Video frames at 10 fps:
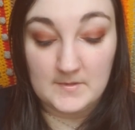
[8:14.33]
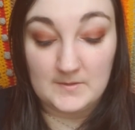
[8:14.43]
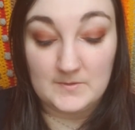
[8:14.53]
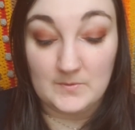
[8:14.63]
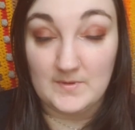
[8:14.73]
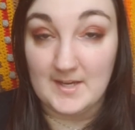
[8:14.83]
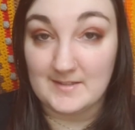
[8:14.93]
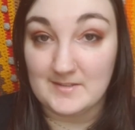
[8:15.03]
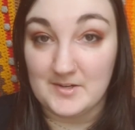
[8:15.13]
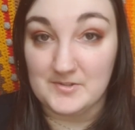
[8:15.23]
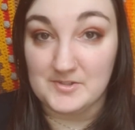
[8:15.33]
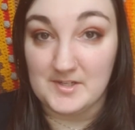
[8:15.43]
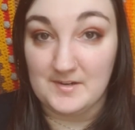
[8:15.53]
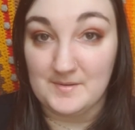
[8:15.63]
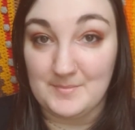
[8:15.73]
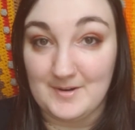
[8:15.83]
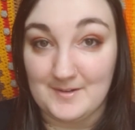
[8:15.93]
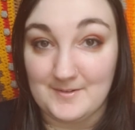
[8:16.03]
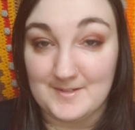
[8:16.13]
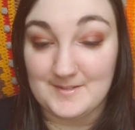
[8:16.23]
So next I'll share the
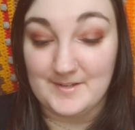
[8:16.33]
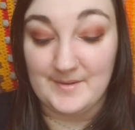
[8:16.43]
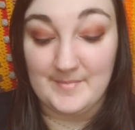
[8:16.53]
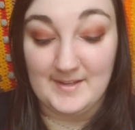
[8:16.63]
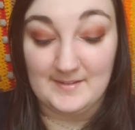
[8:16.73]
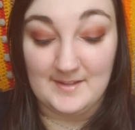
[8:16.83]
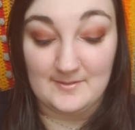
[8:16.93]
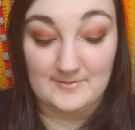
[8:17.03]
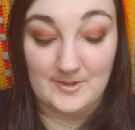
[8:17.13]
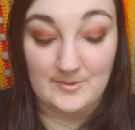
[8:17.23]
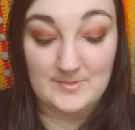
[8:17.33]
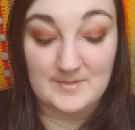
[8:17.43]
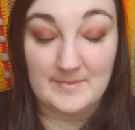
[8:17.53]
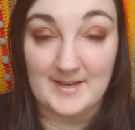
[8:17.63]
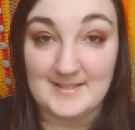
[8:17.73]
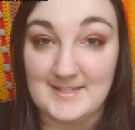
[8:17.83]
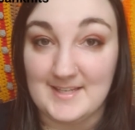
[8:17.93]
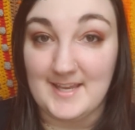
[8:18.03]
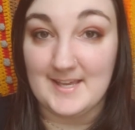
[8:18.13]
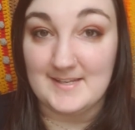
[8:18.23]
progress on my Love Note by Tin
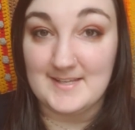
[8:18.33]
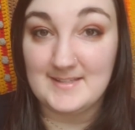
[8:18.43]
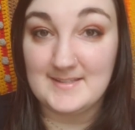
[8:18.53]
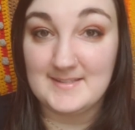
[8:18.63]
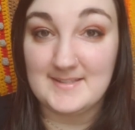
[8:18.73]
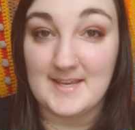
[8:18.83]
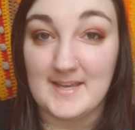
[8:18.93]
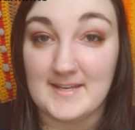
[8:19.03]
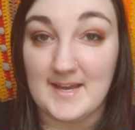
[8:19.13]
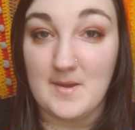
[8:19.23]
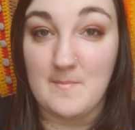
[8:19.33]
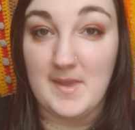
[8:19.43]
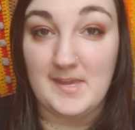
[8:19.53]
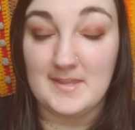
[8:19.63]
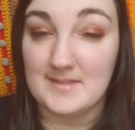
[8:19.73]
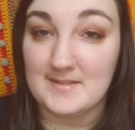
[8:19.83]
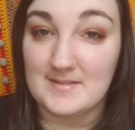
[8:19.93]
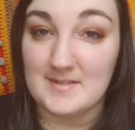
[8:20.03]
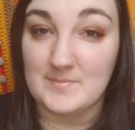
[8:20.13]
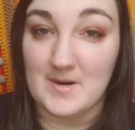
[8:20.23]
Can Knits, and I am making this
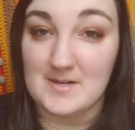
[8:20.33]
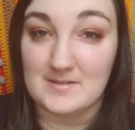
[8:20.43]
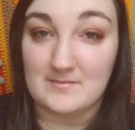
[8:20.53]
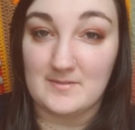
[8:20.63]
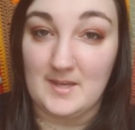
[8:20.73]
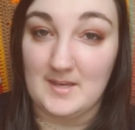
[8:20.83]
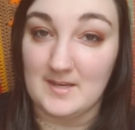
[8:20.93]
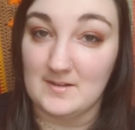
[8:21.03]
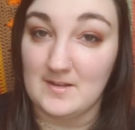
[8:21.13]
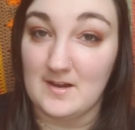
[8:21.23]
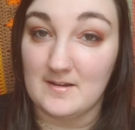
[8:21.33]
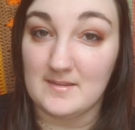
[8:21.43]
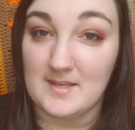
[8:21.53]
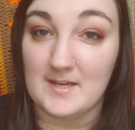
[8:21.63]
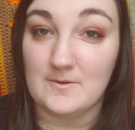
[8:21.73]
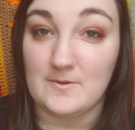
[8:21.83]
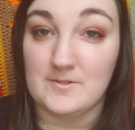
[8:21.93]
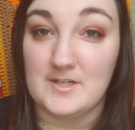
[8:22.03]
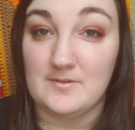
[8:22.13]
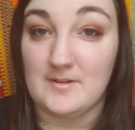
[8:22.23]
as part of the knit along that
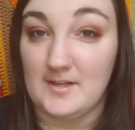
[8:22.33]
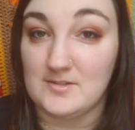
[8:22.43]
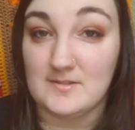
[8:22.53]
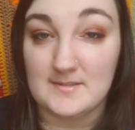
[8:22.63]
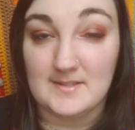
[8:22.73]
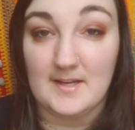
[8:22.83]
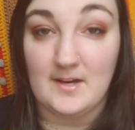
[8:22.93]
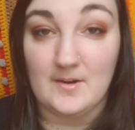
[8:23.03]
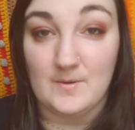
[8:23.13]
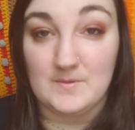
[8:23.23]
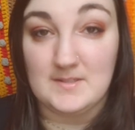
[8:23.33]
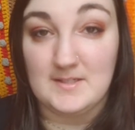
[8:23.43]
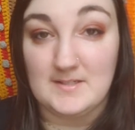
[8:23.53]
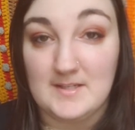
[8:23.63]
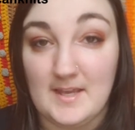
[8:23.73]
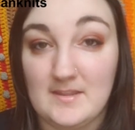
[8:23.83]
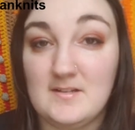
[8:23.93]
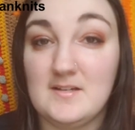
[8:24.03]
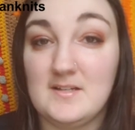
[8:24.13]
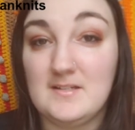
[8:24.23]
Crochet Creations and I are hosting
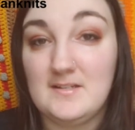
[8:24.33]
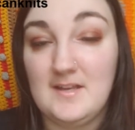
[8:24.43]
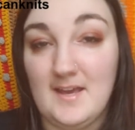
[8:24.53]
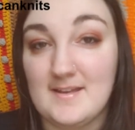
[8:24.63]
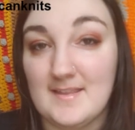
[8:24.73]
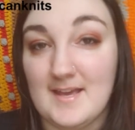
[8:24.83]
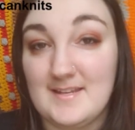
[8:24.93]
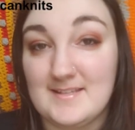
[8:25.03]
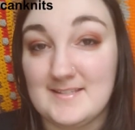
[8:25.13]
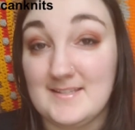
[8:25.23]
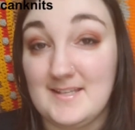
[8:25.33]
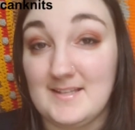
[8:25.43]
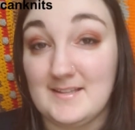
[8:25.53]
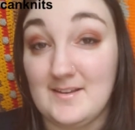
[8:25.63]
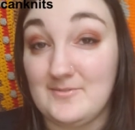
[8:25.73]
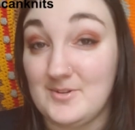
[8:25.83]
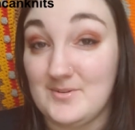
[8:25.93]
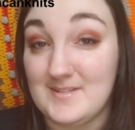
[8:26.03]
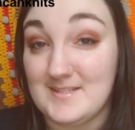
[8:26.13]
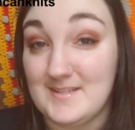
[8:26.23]
together, and that is the Love Note
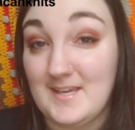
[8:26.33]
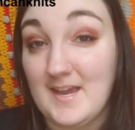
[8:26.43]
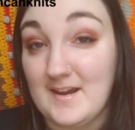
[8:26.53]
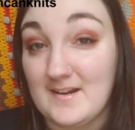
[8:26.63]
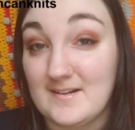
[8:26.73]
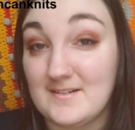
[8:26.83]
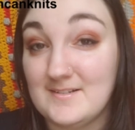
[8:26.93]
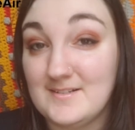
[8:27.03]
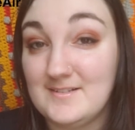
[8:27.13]
is in the Air